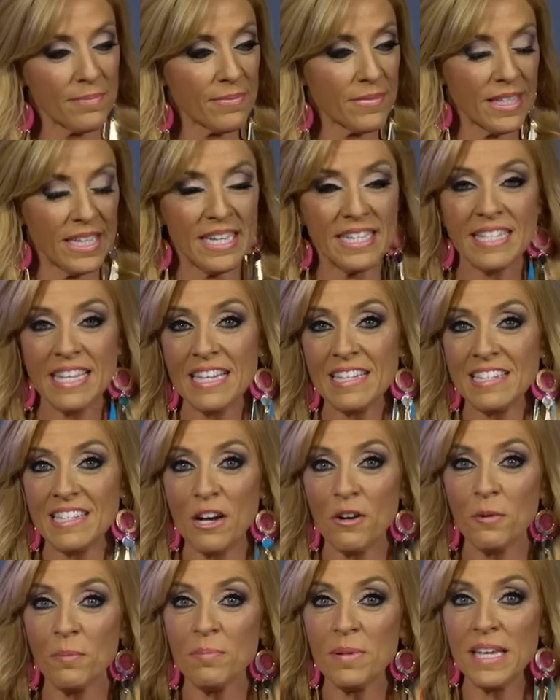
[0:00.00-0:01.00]
He said,
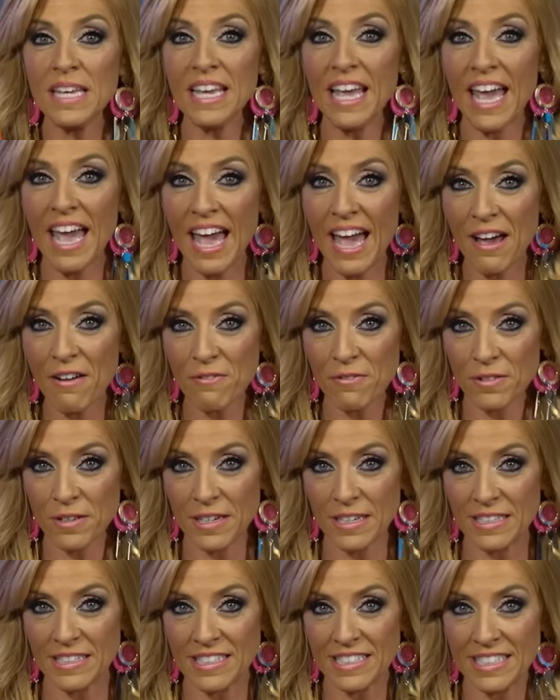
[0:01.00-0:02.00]
don't be
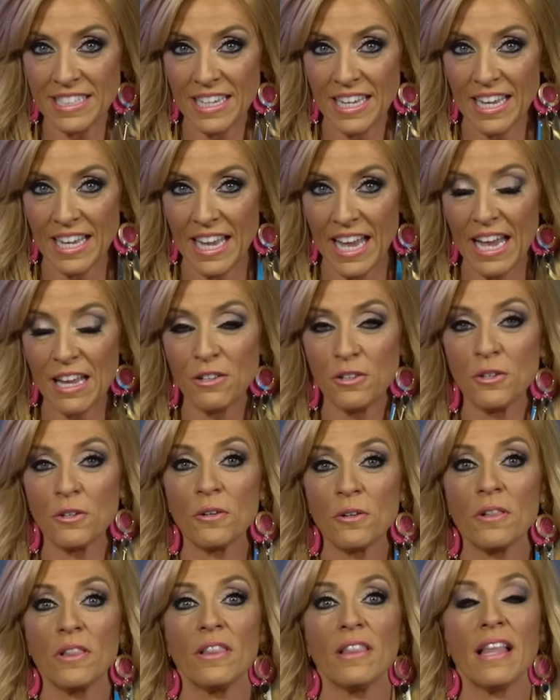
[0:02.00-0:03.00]
average and your
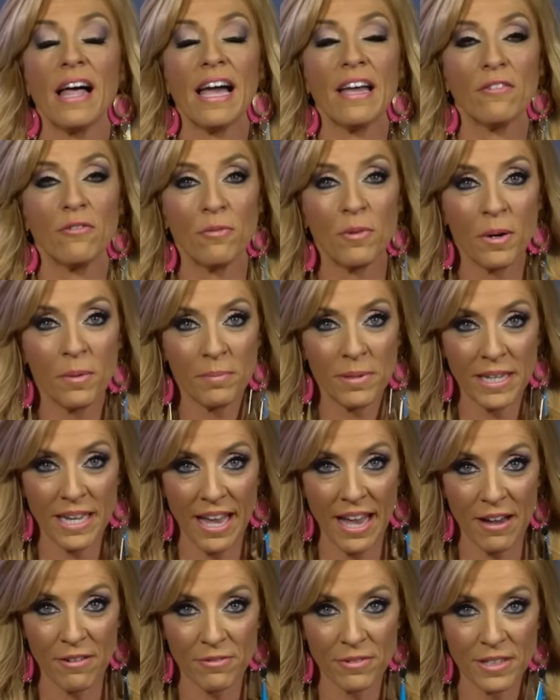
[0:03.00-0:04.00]
life won't be
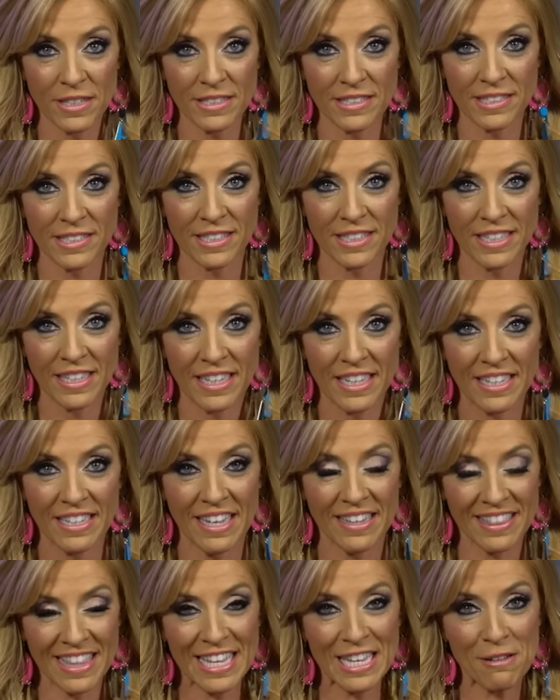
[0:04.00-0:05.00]
average. Now
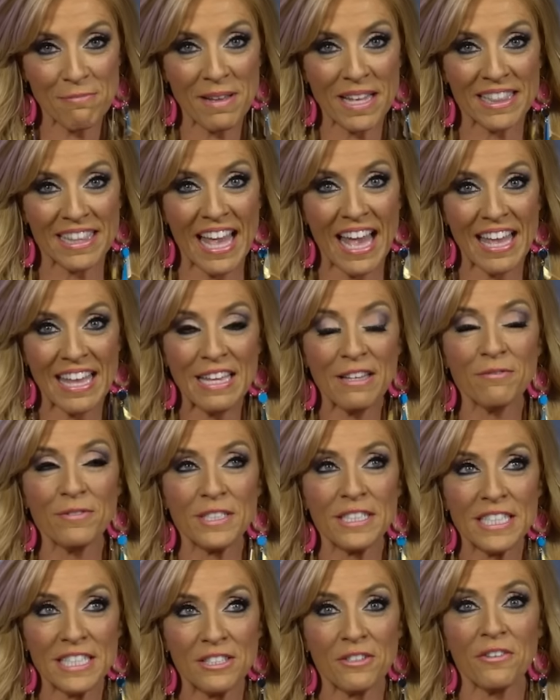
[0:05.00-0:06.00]
think about that.
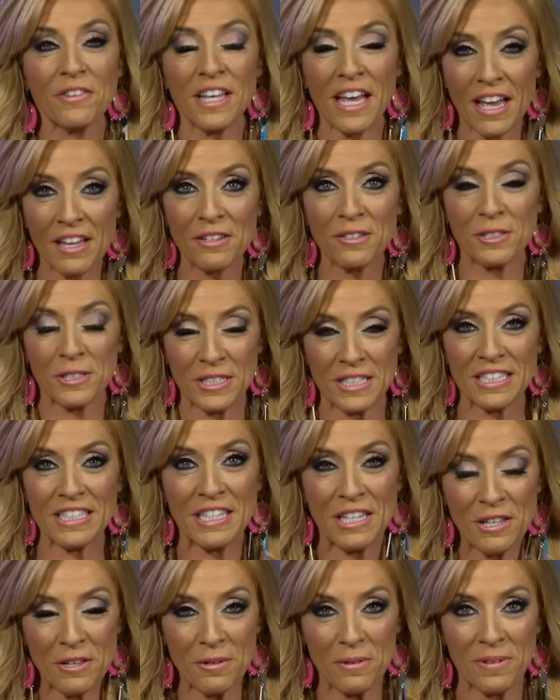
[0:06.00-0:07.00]
Emphasis on the understood
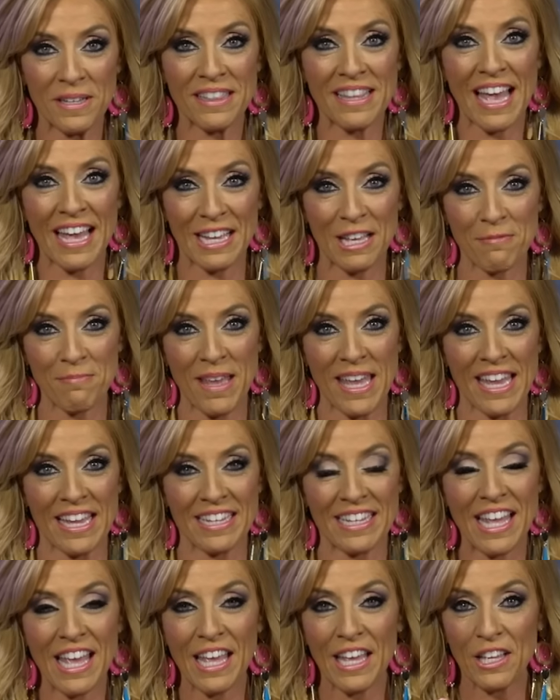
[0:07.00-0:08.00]
you in that command.
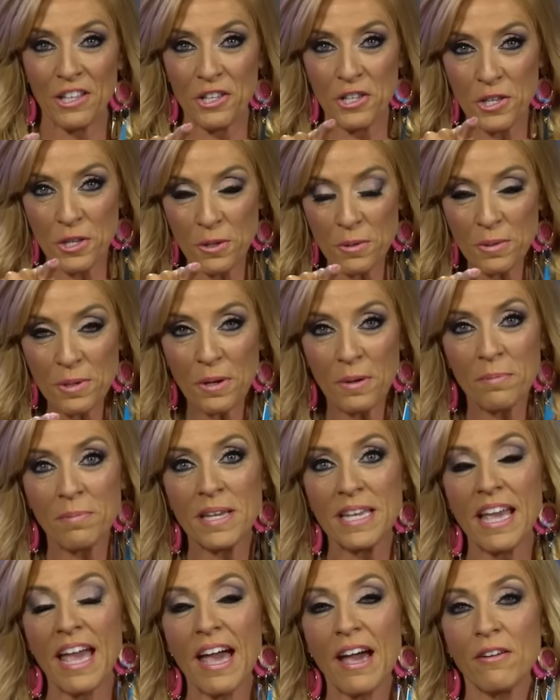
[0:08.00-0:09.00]
You don't
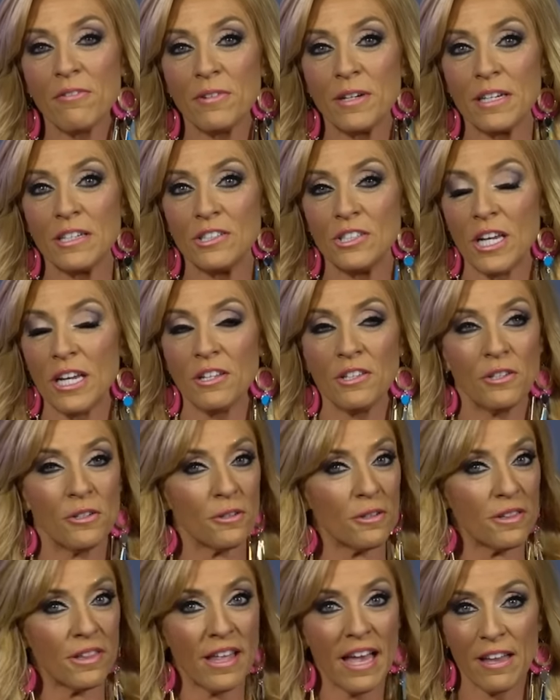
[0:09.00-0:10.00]
be average and your
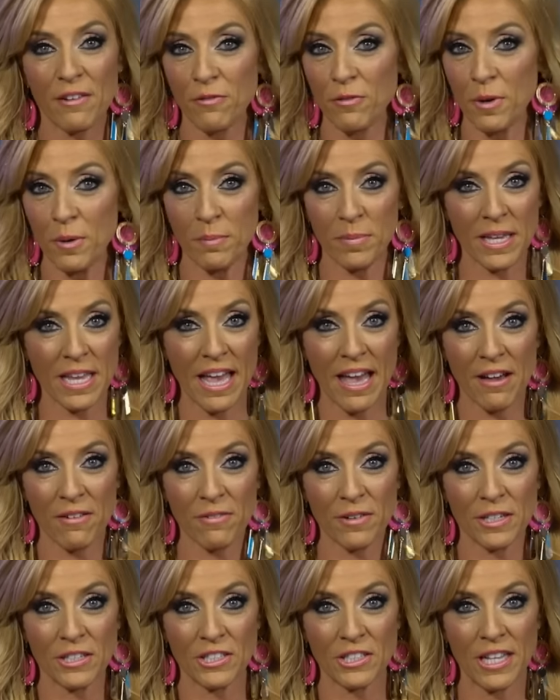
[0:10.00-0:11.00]
life won't be
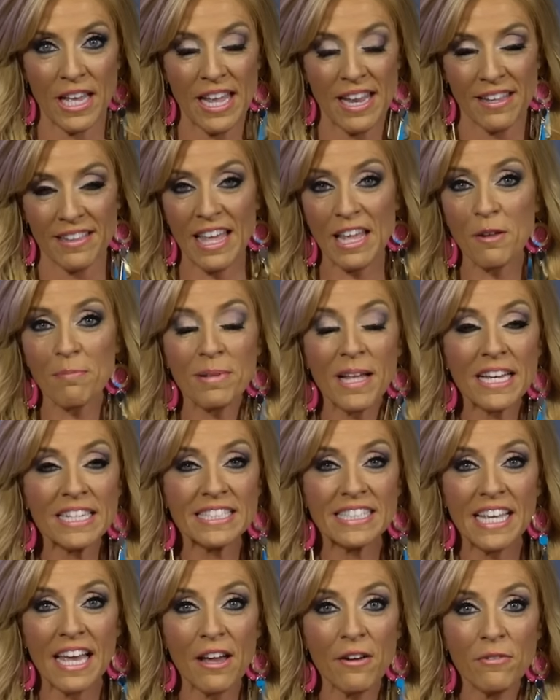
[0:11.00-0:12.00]
average. That applies
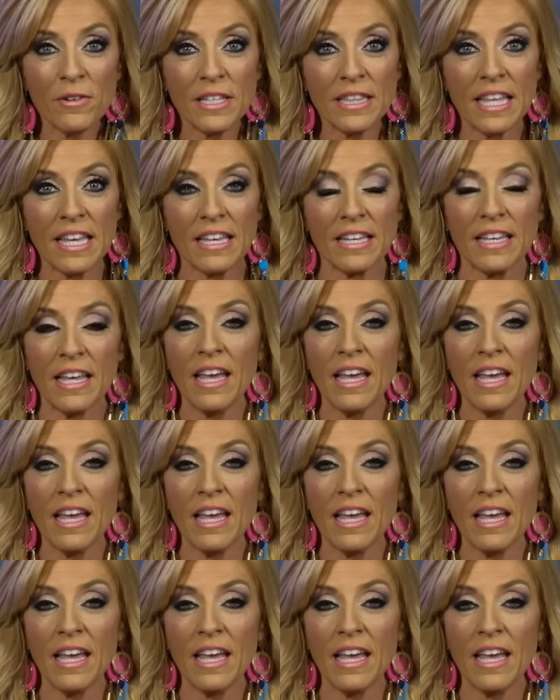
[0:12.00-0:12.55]
to everything.